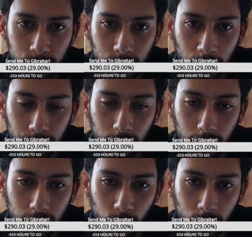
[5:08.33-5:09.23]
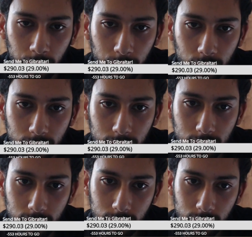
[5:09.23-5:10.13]
I feel like one because
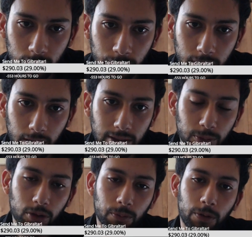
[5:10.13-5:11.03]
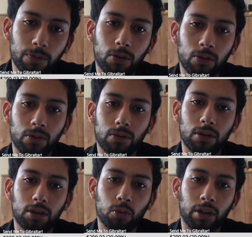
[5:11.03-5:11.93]
if he takes bishop d4
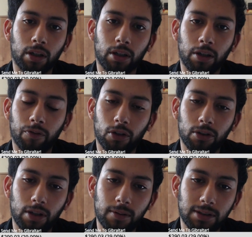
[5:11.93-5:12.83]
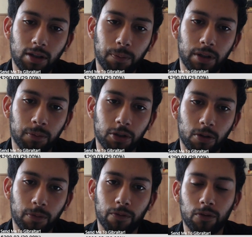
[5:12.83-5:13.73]
he's winning and if not I'm still playing bishop
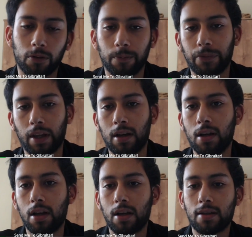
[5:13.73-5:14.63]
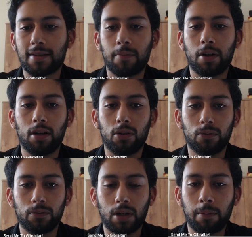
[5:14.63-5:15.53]
d4. Somehow
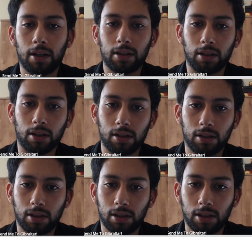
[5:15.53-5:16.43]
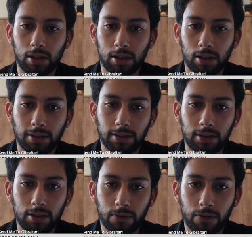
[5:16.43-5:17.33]
I'm lucky.
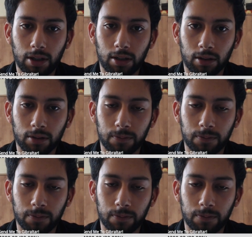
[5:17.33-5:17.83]
Still fighting.